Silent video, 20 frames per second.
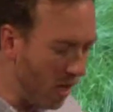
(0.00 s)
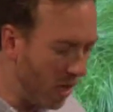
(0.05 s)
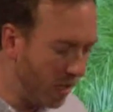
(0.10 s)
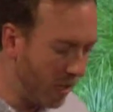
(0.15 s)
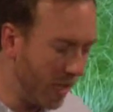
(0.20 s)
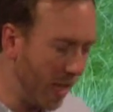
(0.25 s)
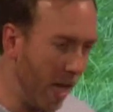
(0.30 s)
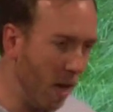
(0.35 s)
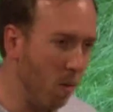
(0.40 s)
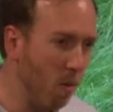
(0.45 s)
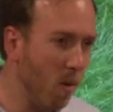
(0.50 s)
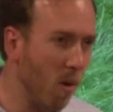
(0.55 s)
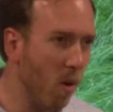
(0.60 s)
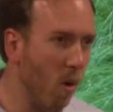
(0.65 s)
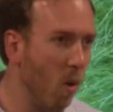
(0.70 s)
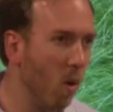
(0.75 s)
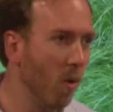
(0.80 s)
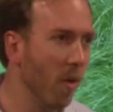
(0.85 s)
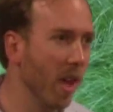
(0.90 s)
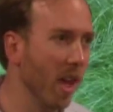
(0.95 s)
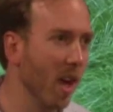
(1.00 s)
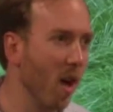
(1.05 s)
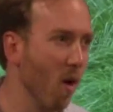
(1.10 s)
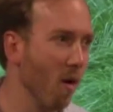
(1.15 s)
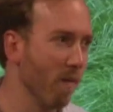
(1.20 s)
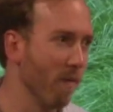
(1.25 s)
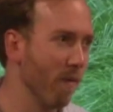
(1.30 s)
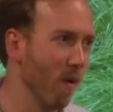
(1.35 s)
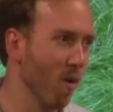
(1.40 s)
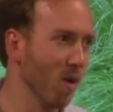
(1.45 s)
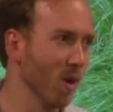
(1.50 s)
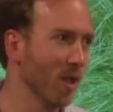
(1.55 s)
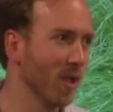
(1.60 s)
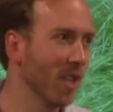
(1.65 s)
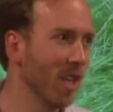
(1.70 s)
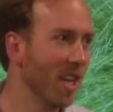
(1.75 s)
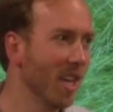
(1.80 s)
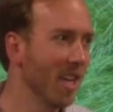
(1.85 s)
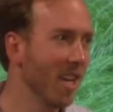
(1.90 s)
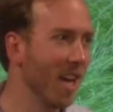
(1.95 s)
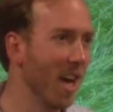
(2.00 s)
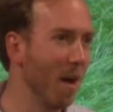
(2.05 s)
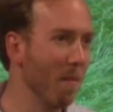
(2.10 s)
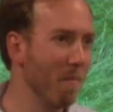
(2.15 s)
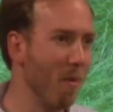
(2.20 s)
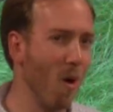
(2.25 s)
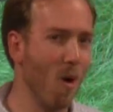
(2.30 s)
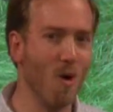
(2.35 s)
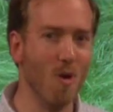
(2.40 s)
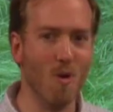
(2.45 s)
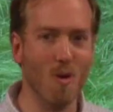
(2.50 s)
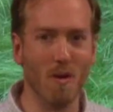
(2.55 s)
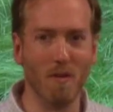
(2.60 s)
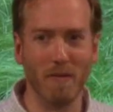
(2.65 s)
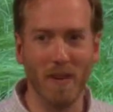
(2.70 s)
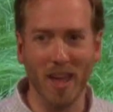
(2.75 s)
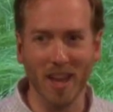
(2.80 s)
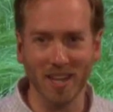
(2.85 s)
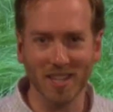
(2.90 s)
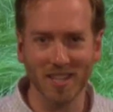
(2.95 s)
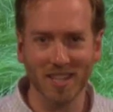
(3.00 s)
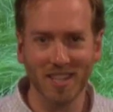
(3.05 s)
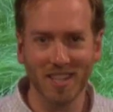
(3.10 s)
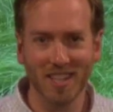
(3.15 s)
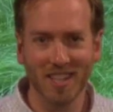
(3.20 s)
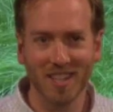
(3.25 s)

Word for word: Today, we're holding our first partner event,